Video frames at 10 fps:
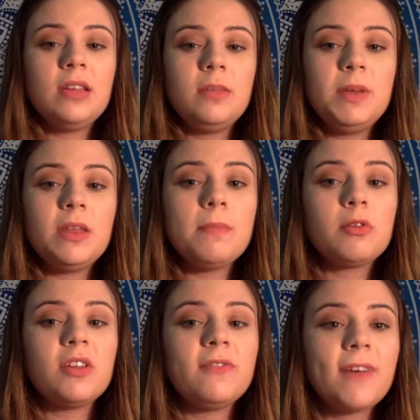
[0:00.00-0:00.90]
to be the
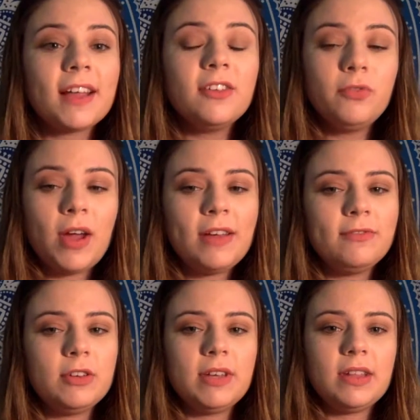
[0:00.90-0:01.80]
most effective way of
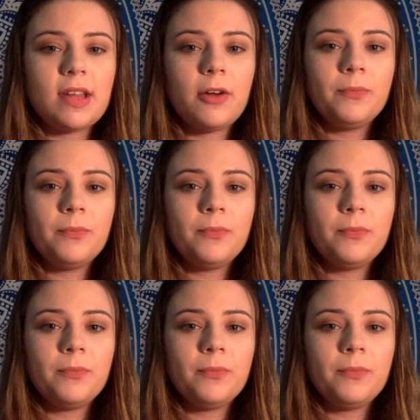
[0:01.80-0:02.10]
doing so.